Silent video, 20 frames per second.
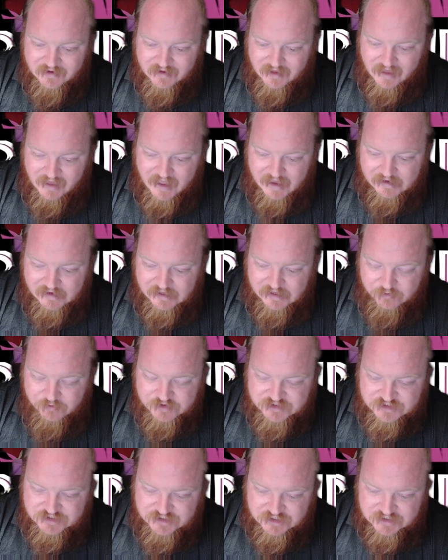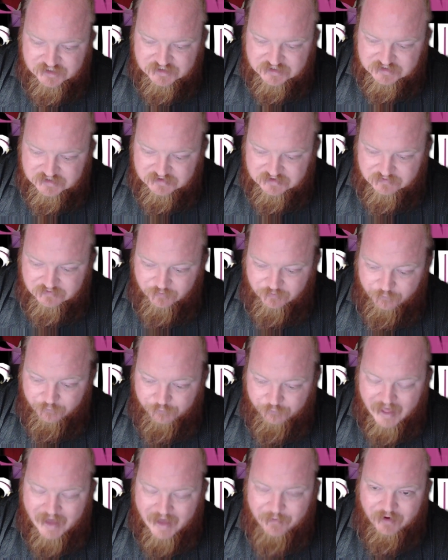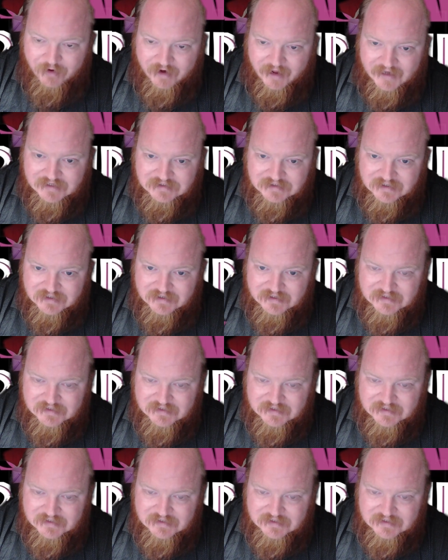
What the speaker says: And he was just flabbergasted.